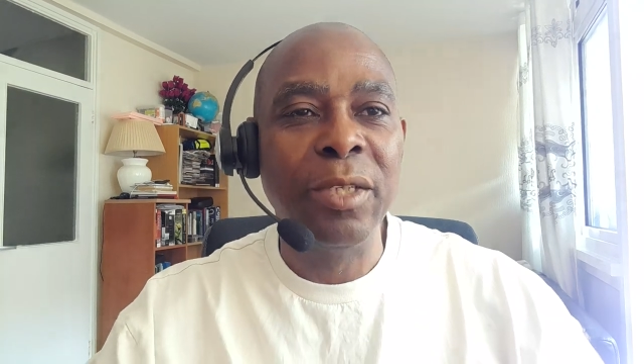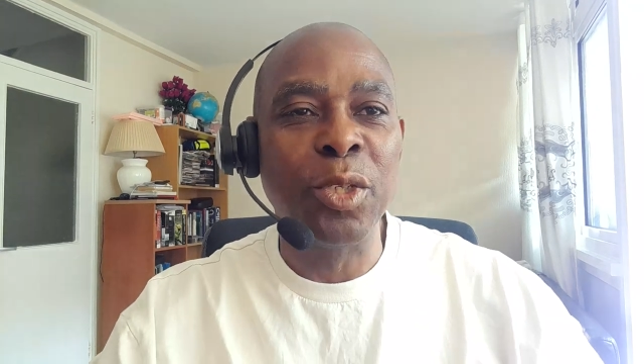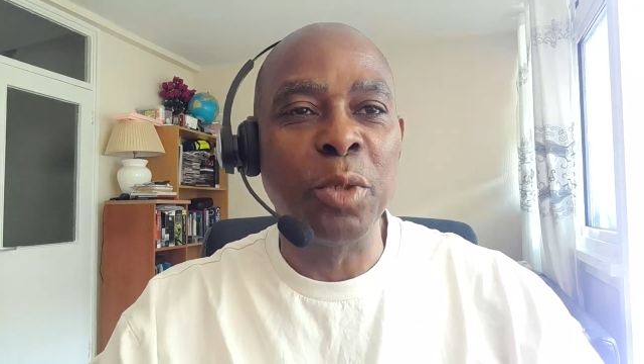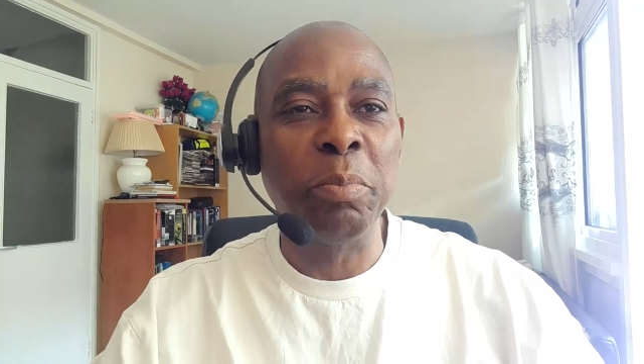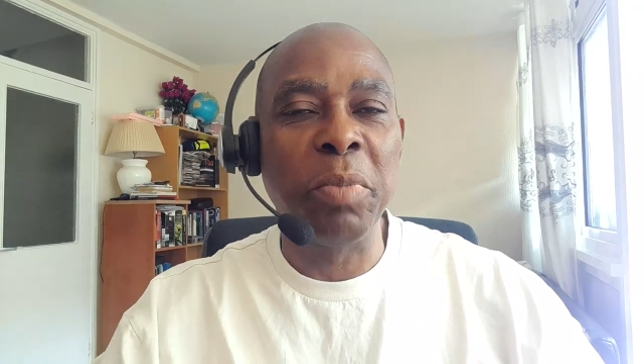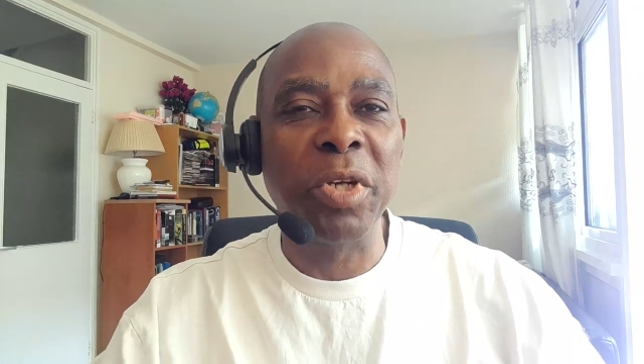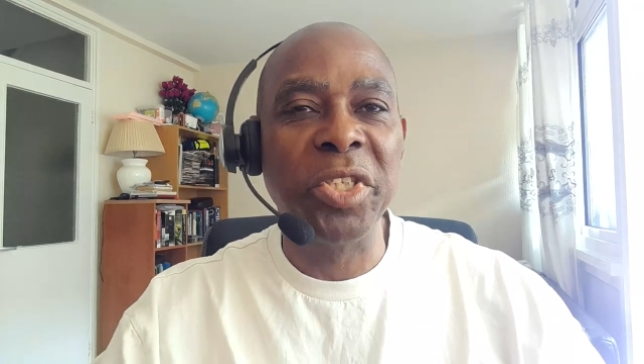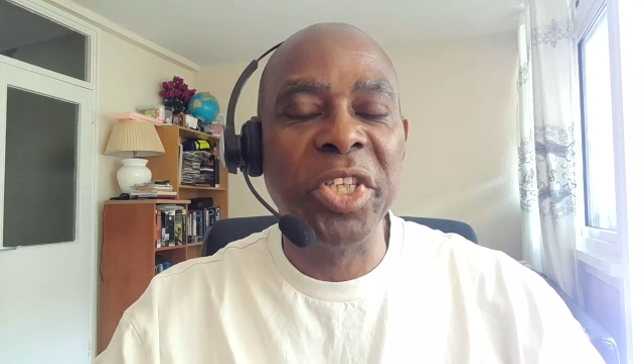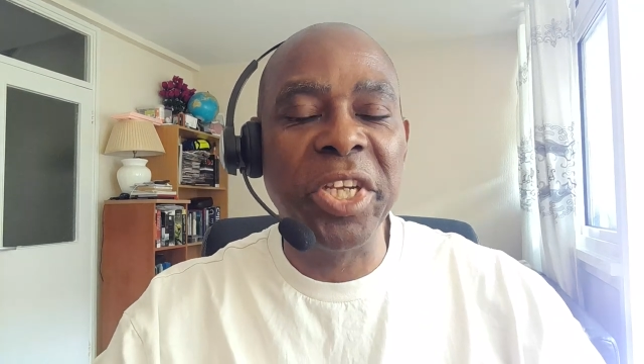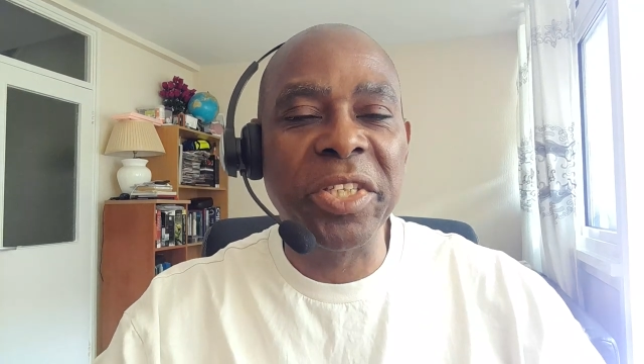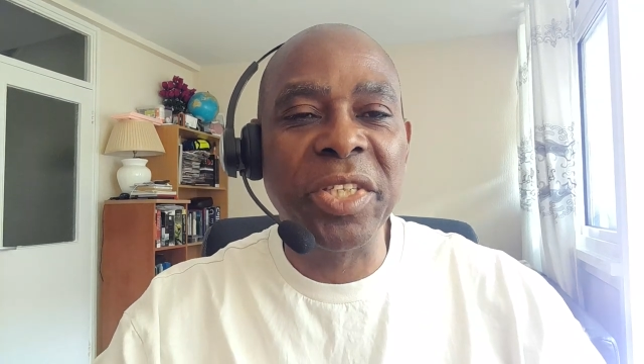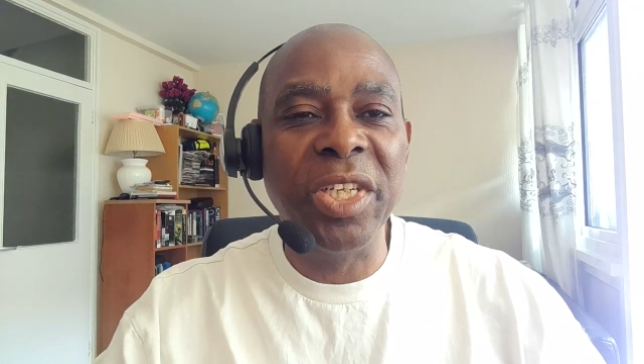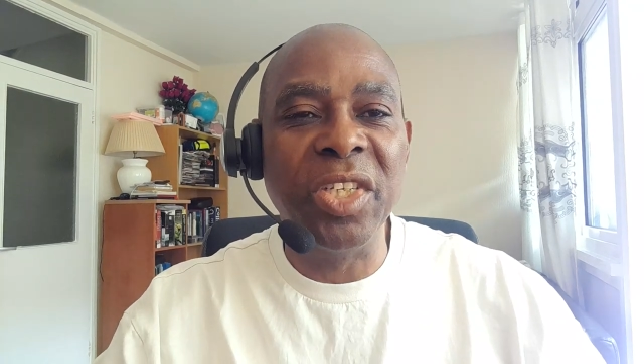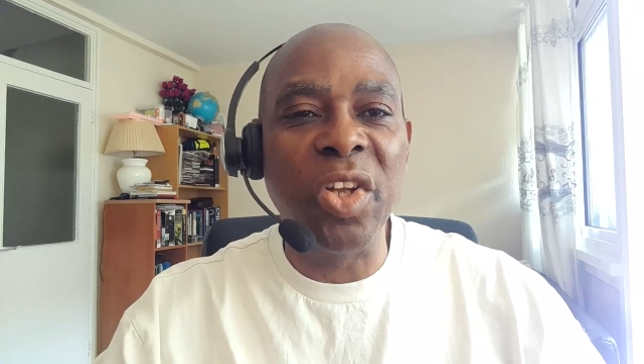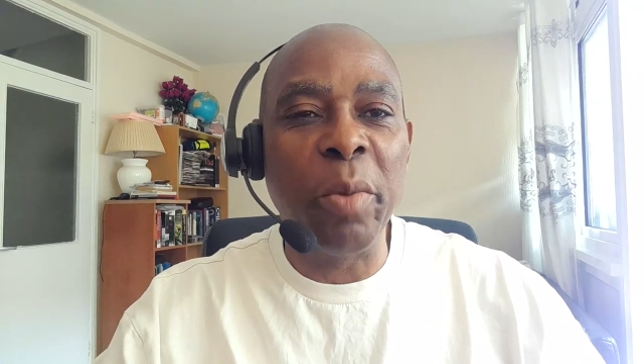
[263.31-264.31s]
to purchase
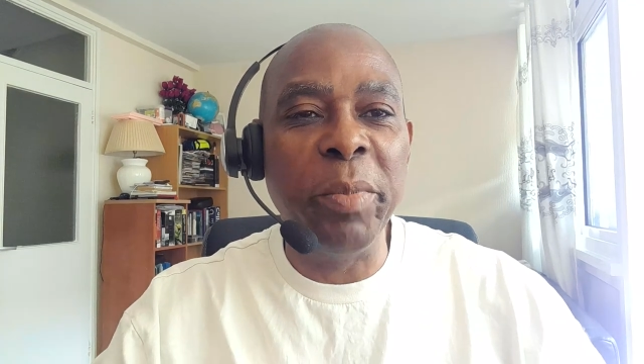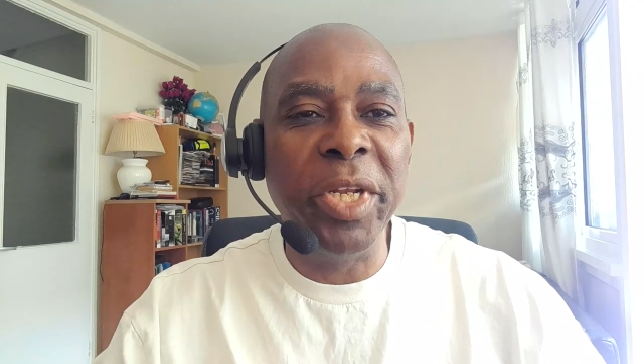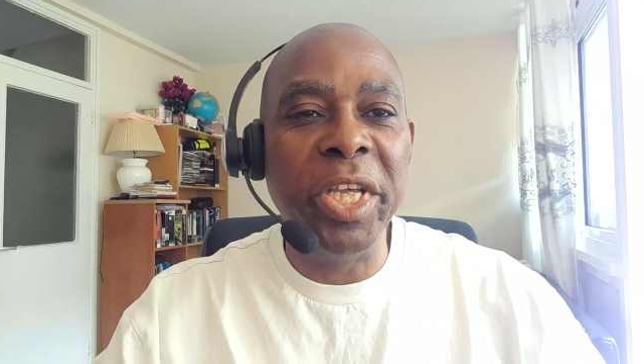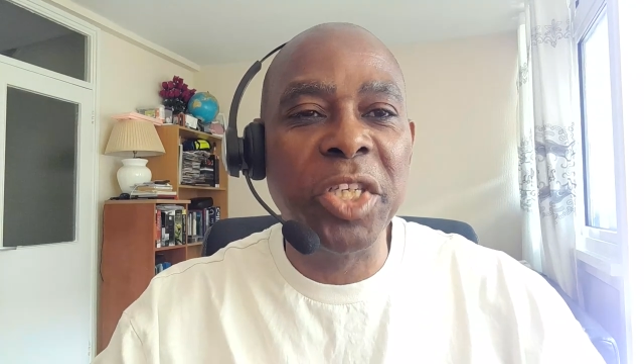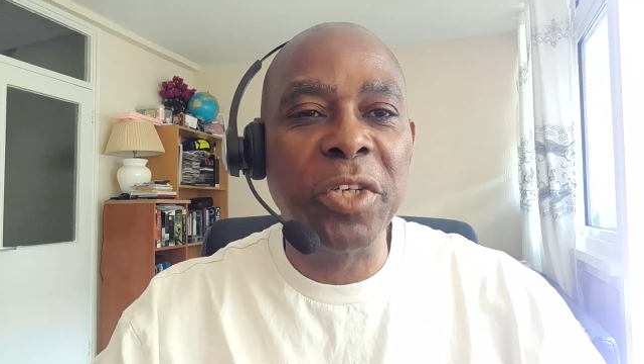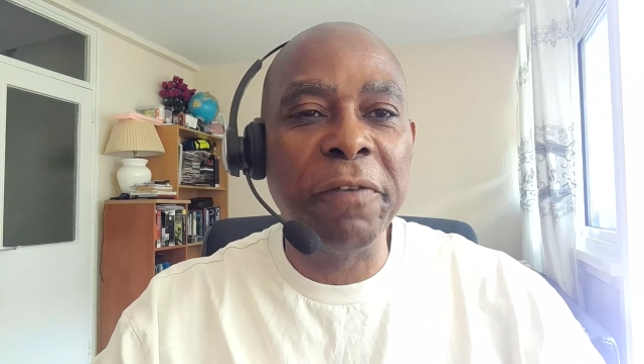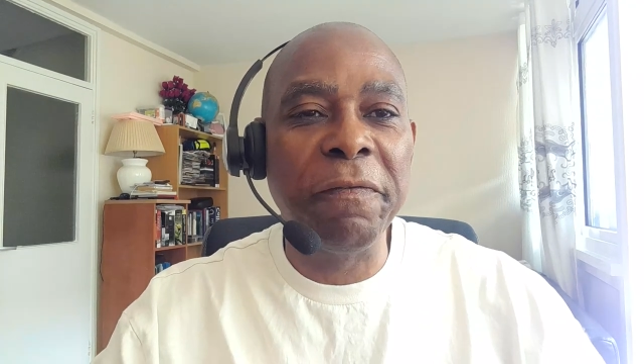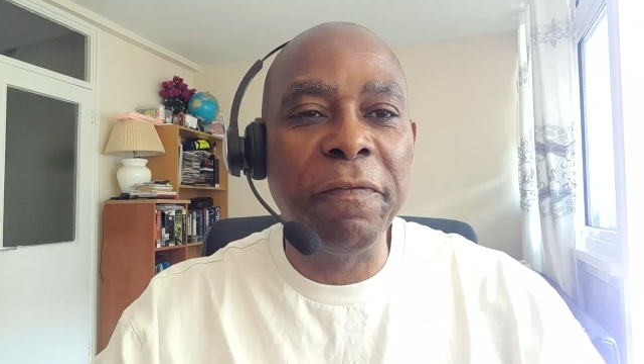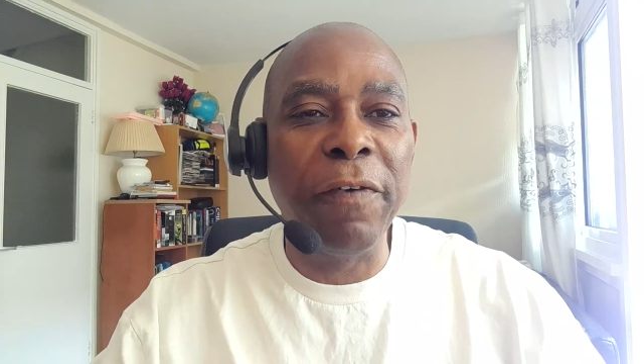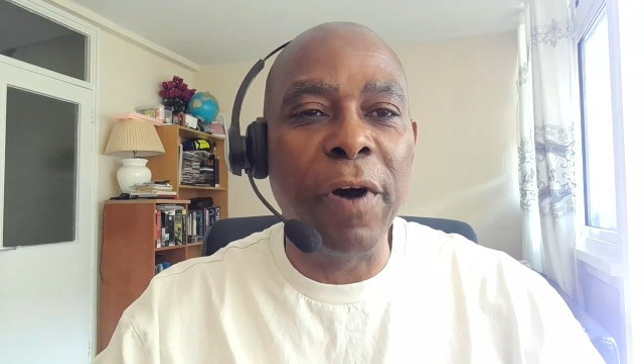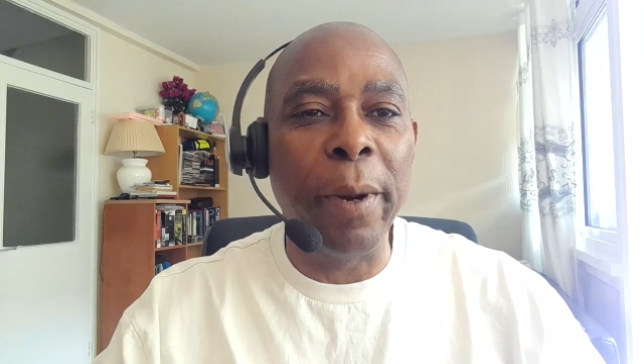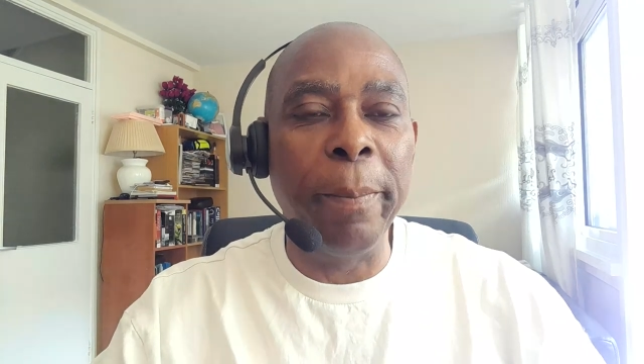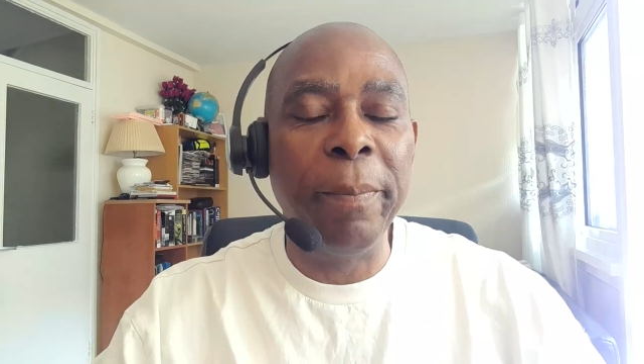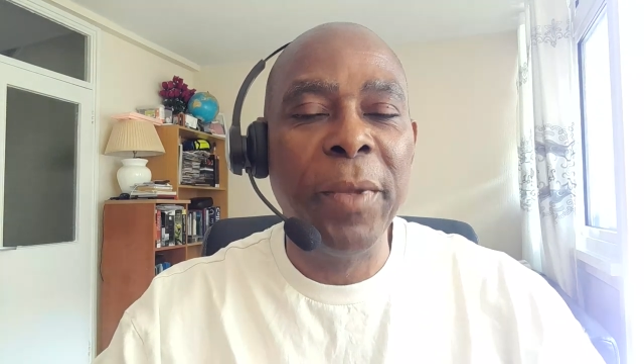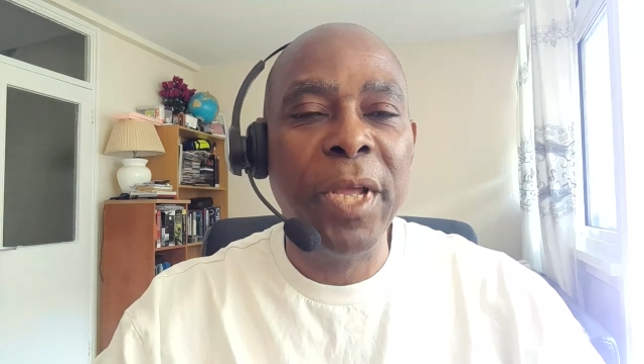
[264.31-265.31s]
the nomination form